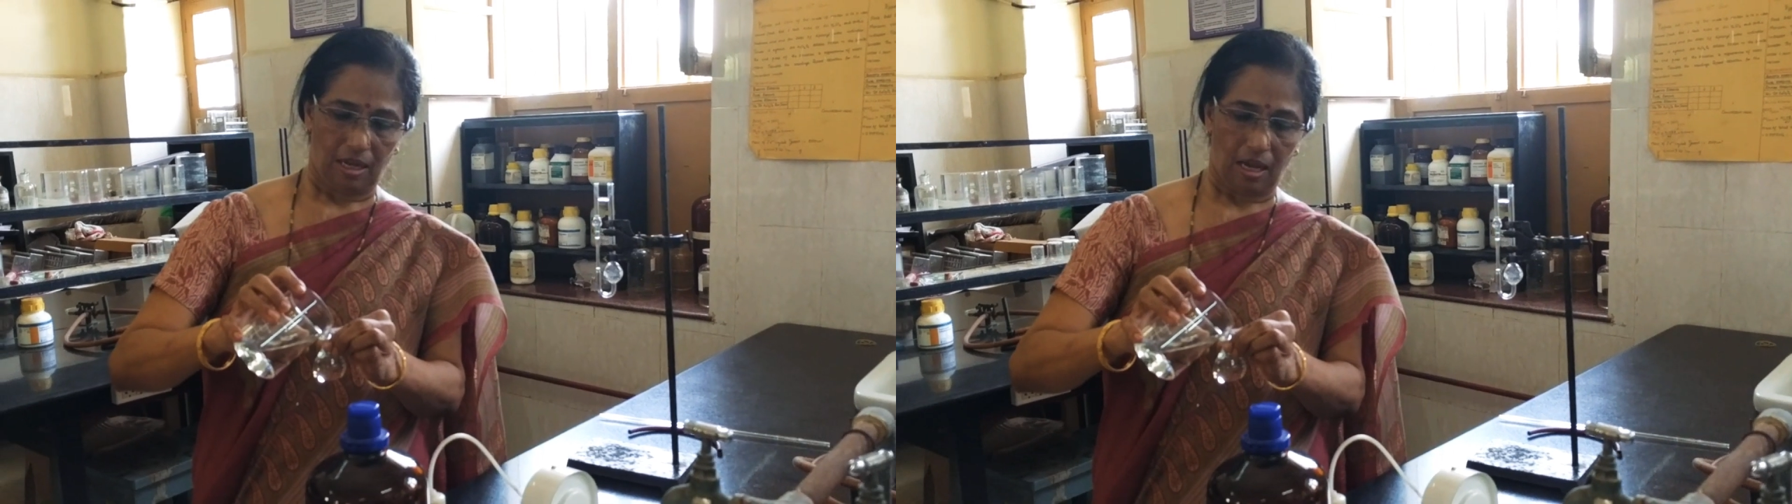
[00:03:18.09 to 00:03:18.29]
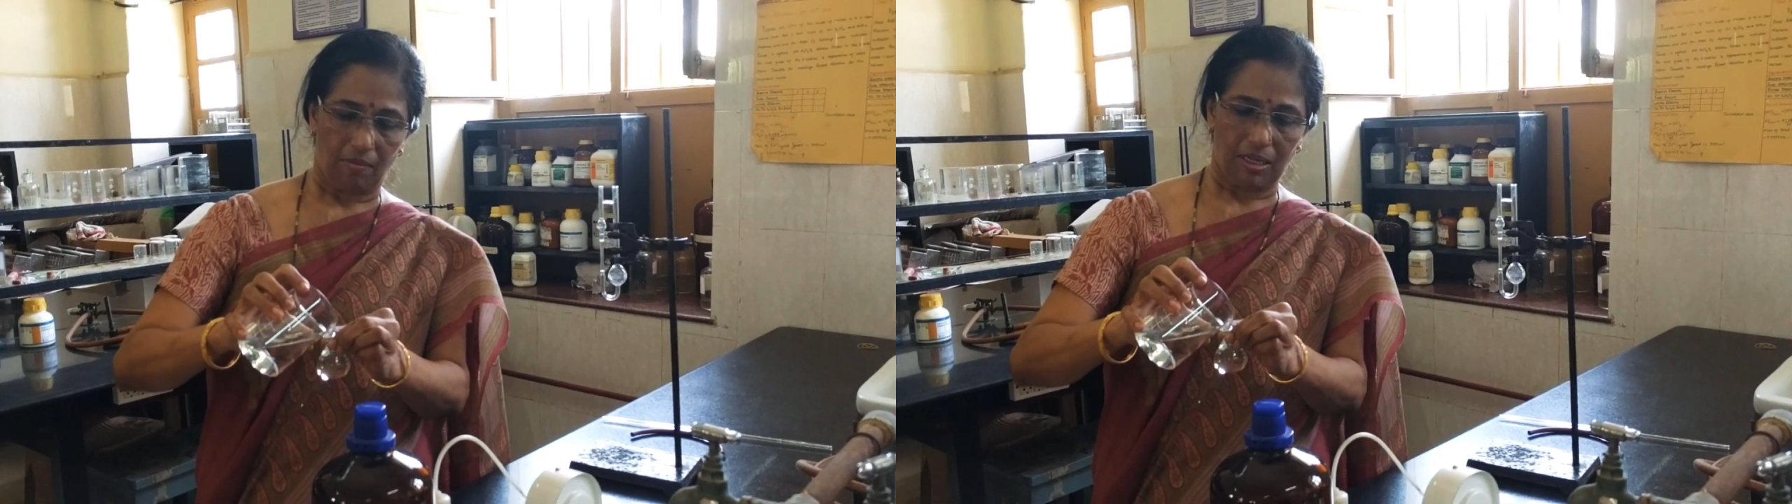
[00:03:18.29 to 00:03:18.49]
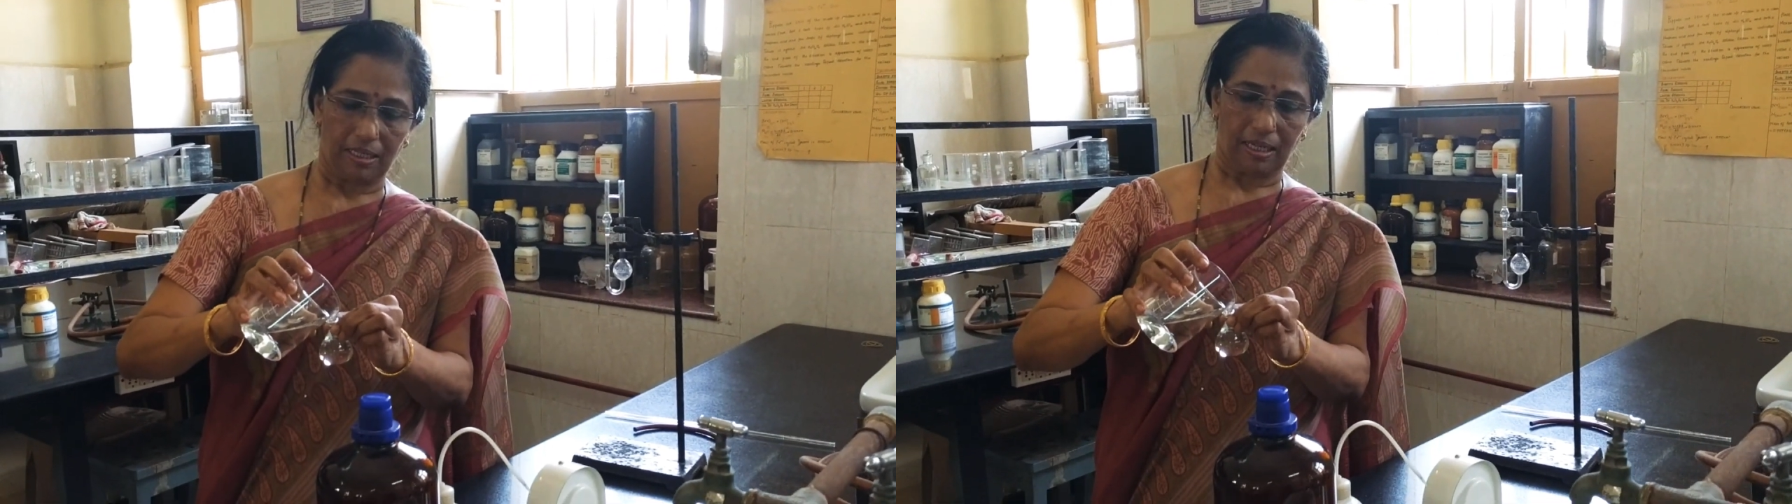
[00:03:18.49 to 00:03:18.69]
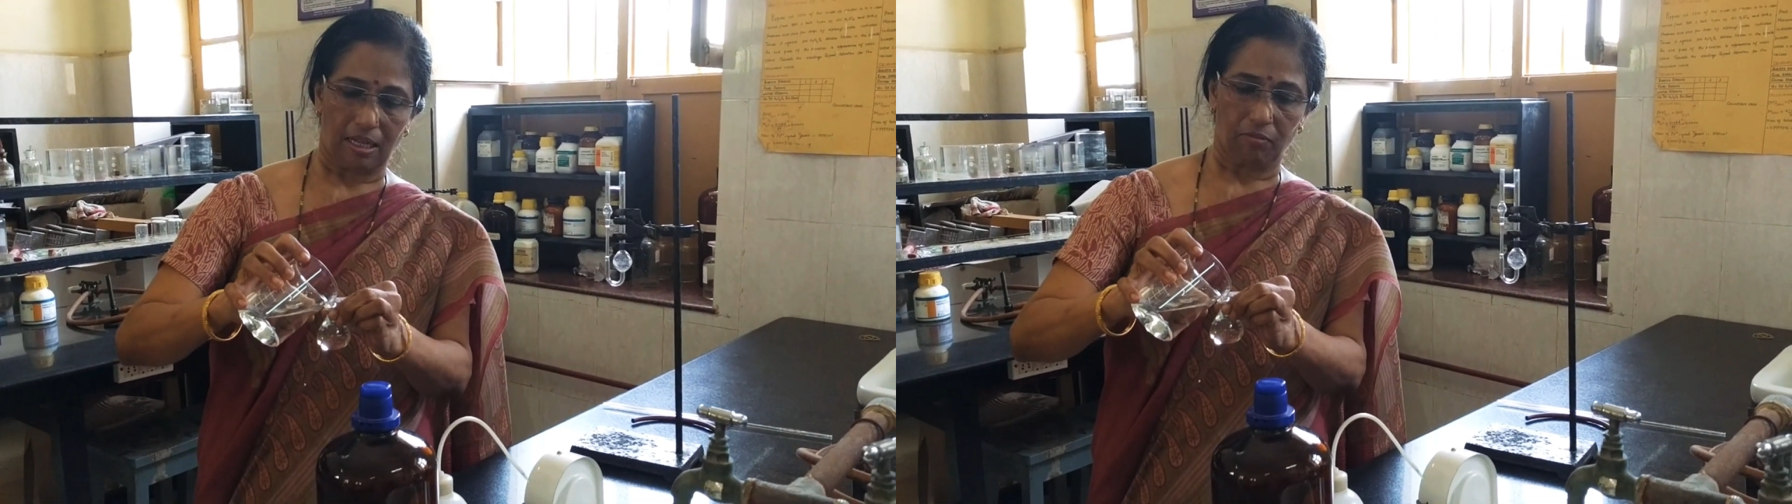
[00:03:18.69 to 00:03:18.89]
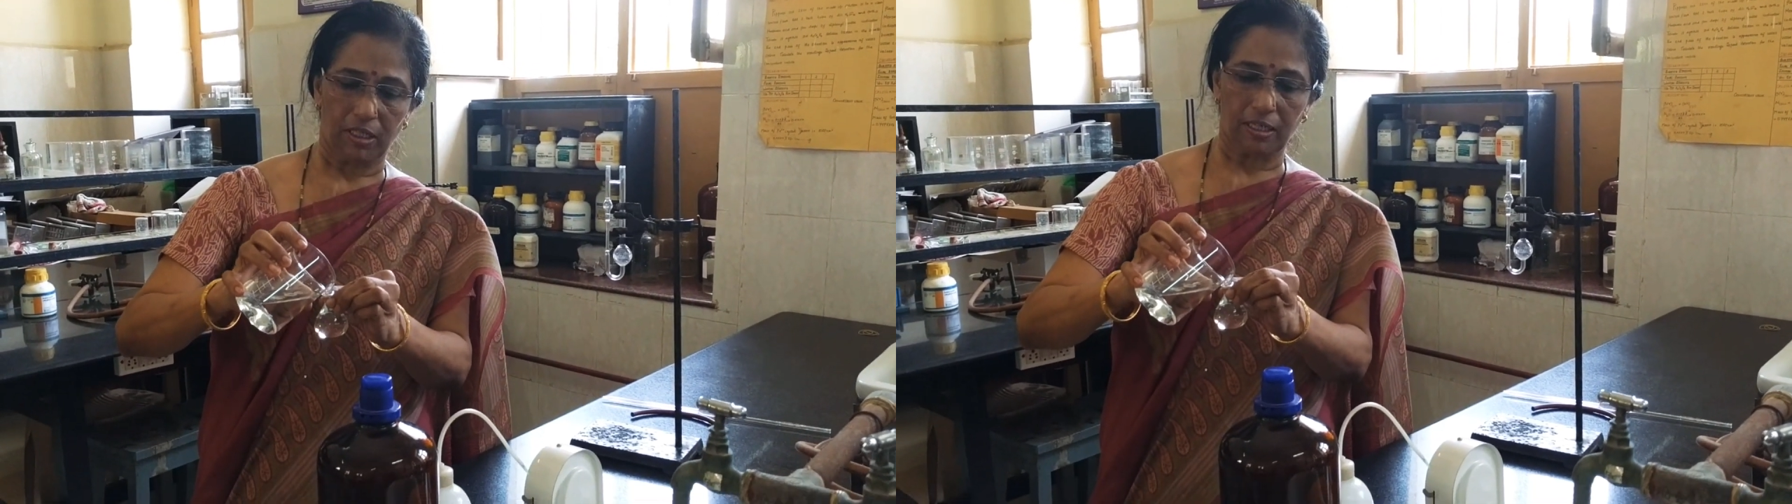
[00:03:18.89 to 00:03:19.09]
I will
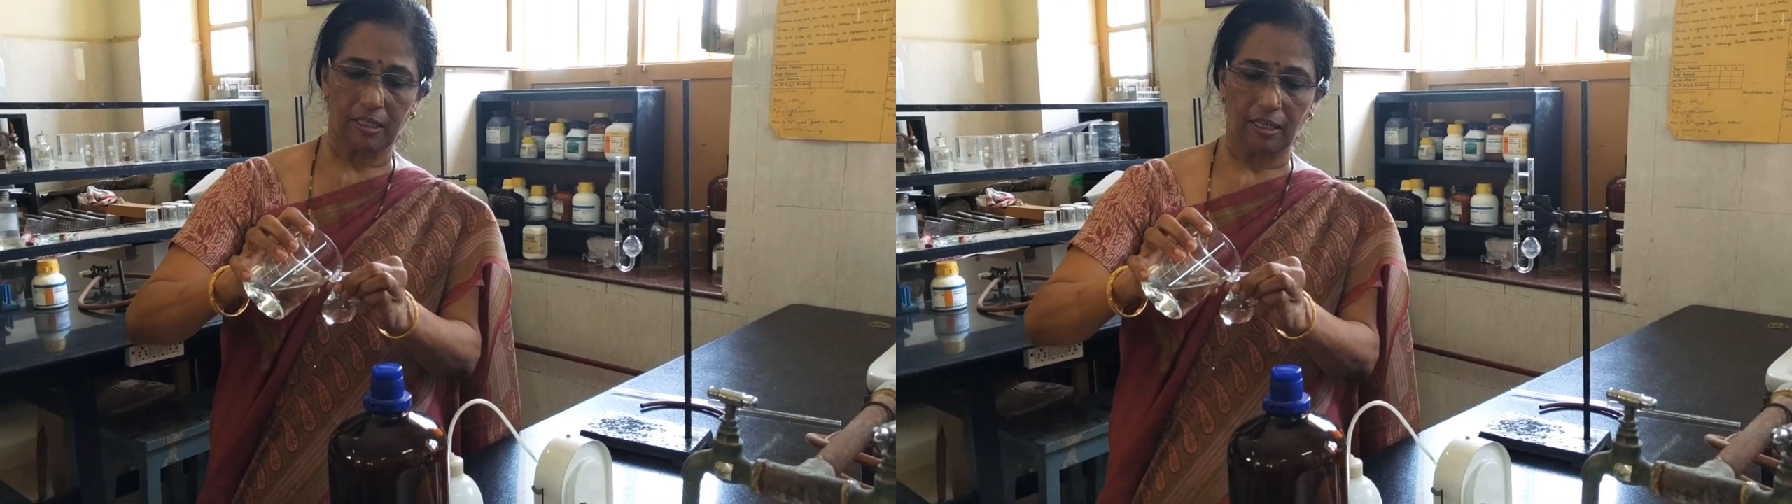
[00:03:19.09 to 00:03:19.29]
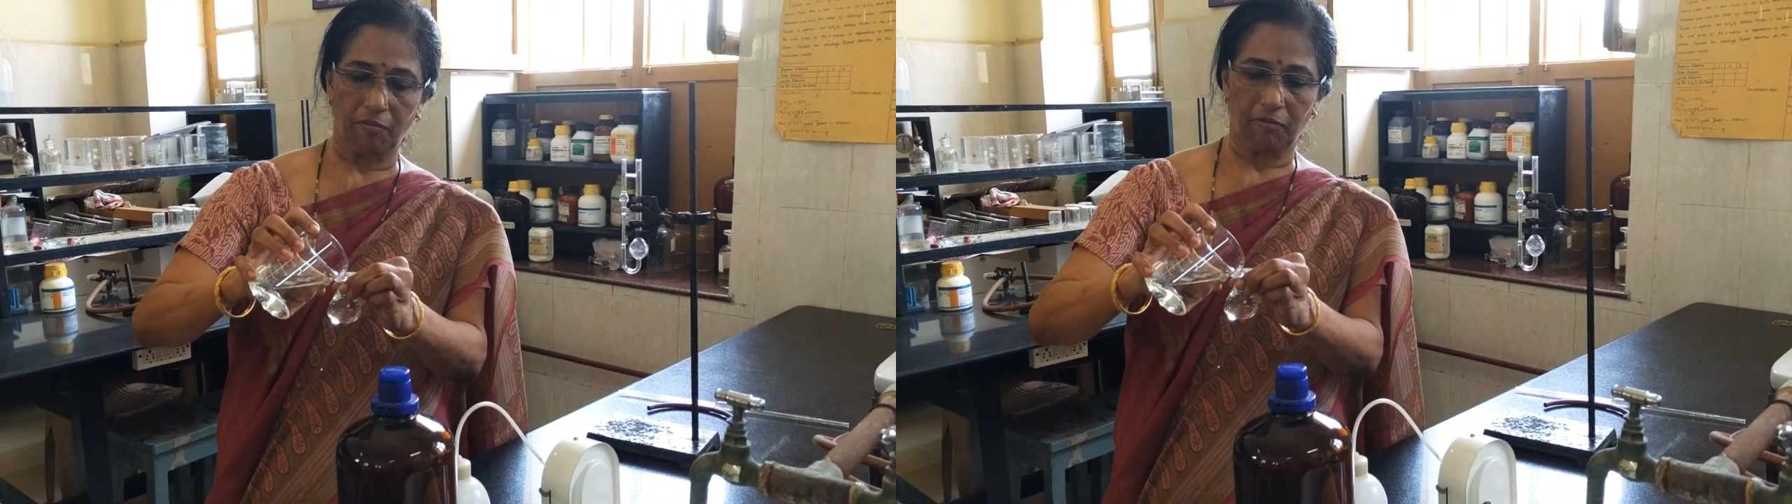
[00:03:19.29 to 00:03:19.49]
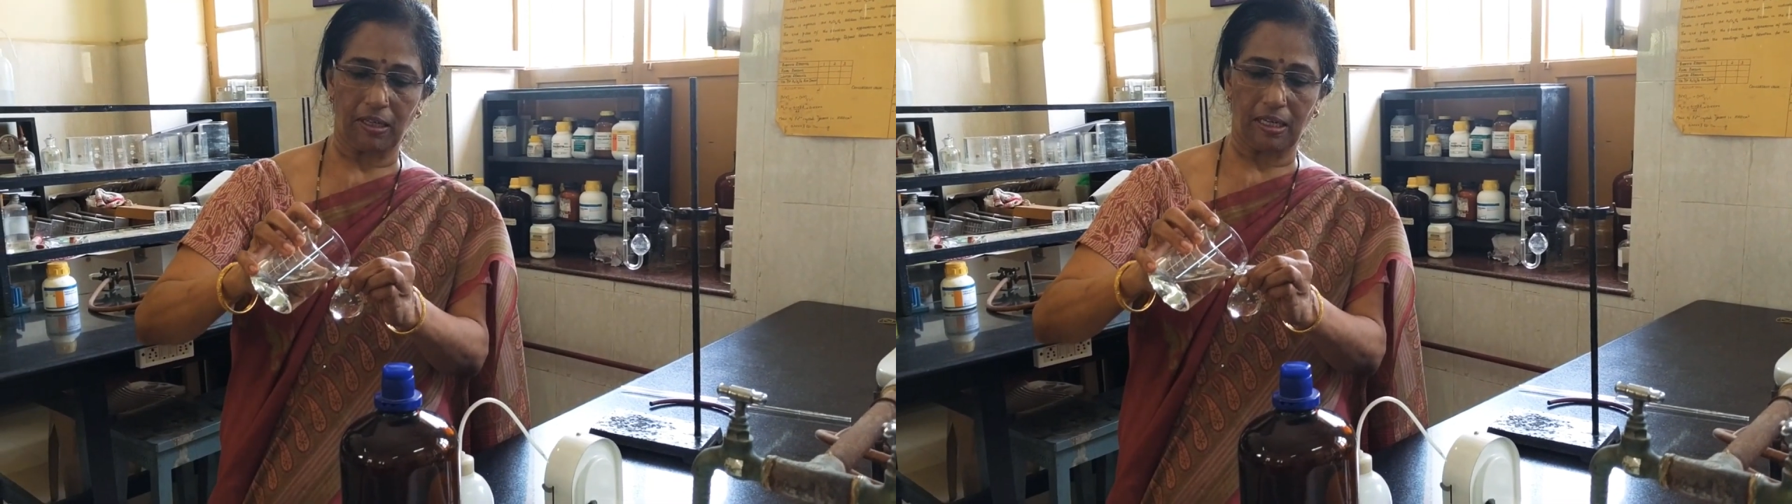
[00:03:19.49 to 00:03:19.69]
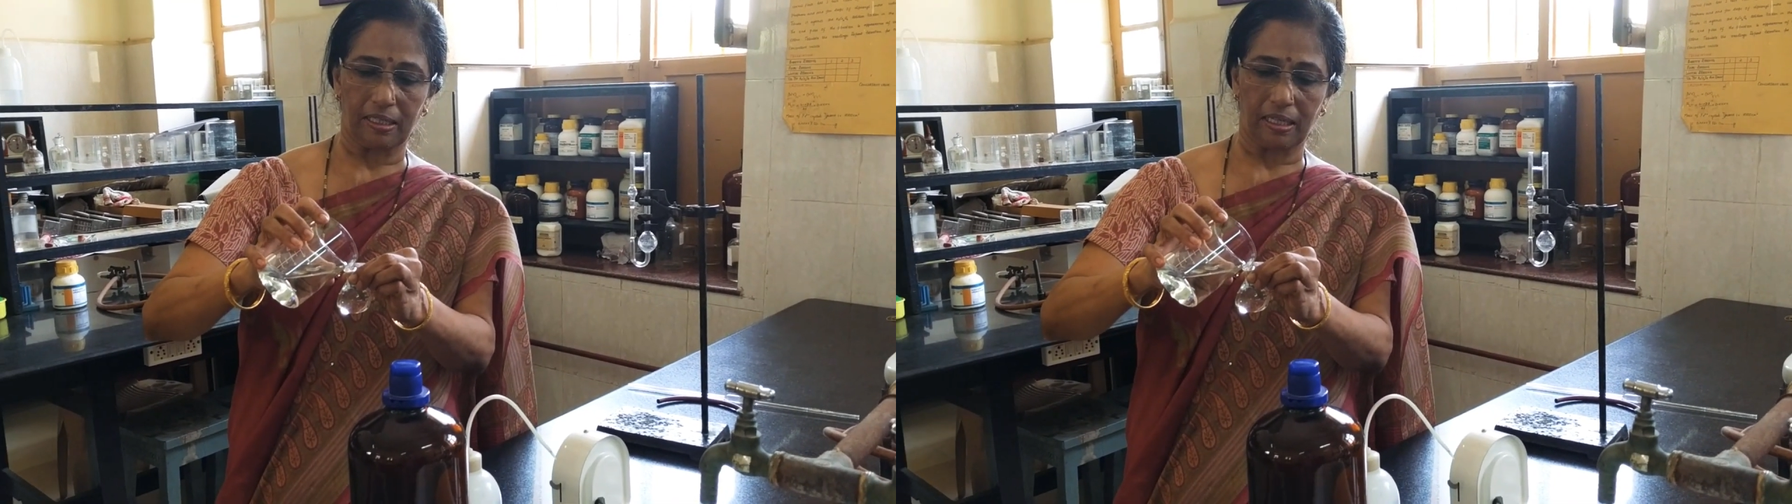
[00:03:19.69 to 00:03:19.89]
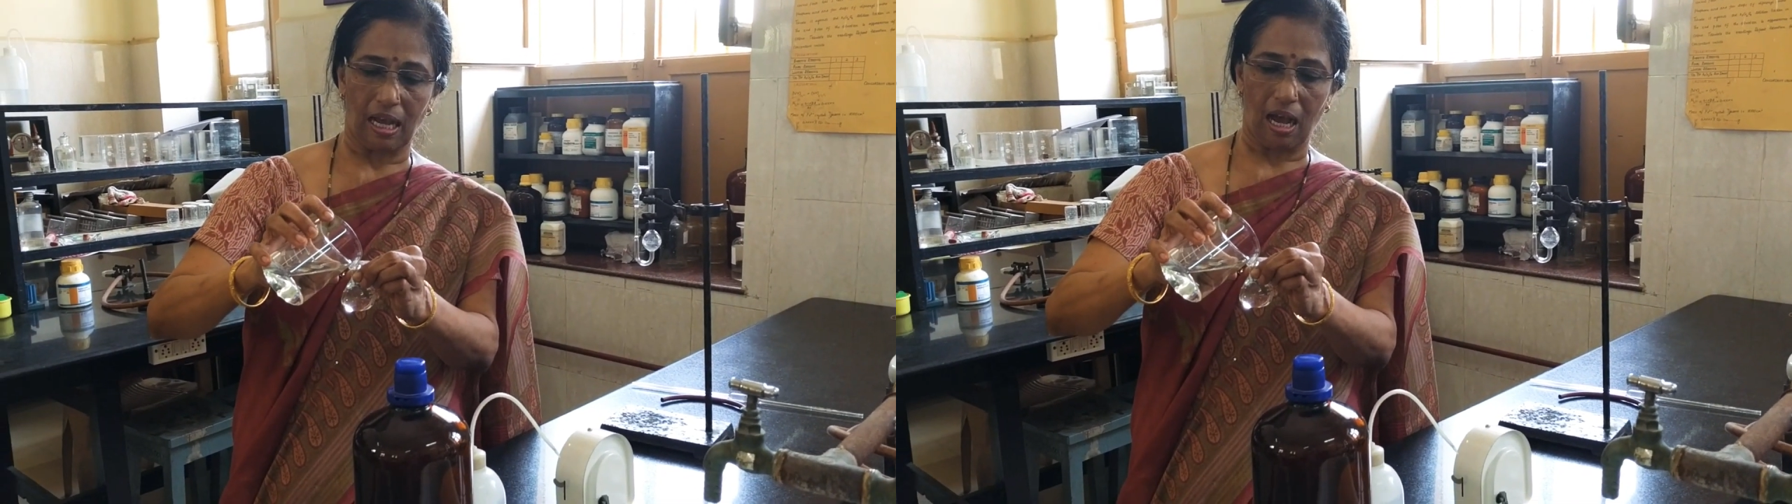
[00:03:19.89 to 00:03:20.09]
conveniently fill it